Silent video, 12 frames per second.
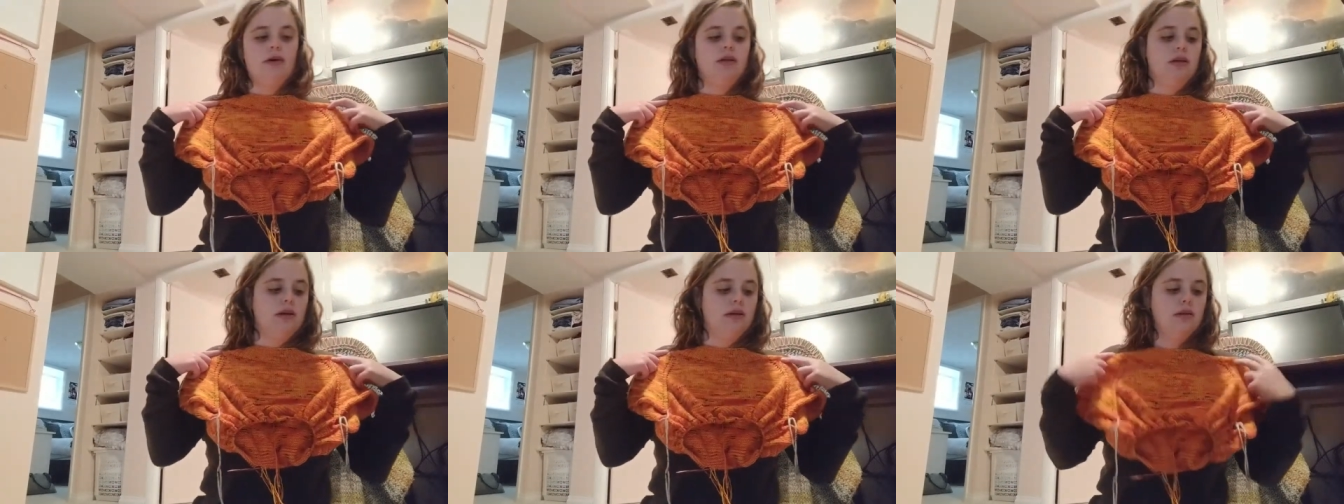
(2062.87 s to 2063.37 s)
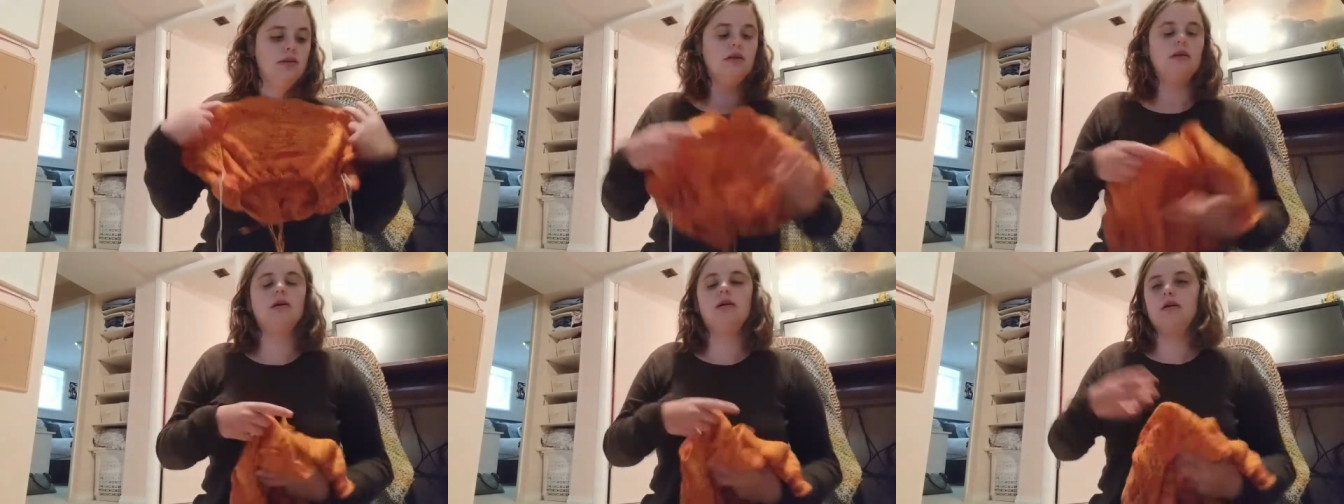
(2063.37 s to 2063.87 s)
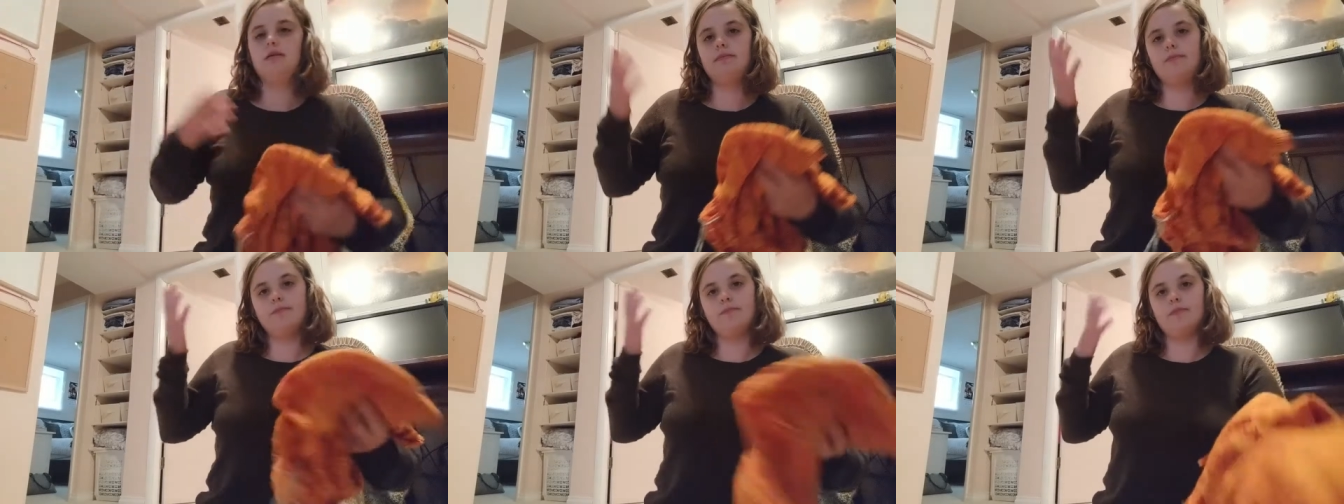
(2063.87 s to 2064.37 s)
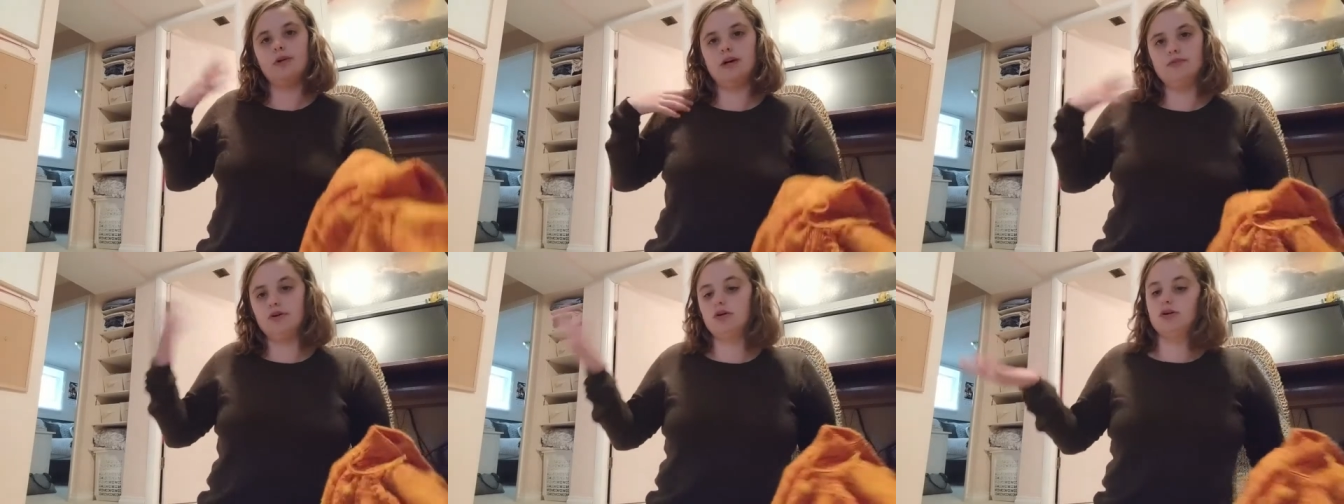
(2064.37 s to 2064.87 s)
And then
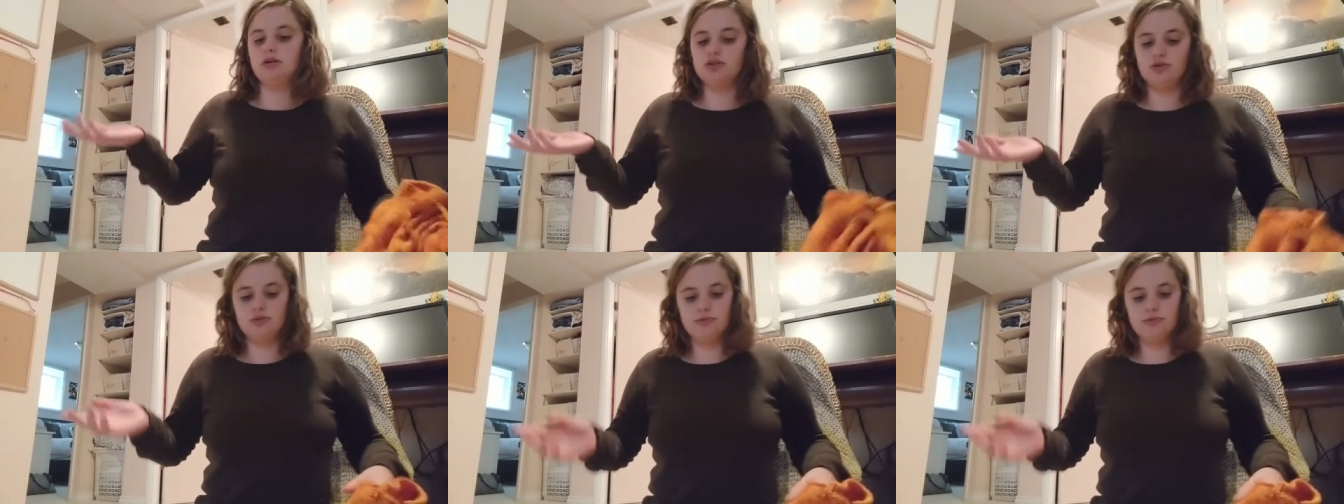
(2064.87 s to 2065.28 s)
I've already shown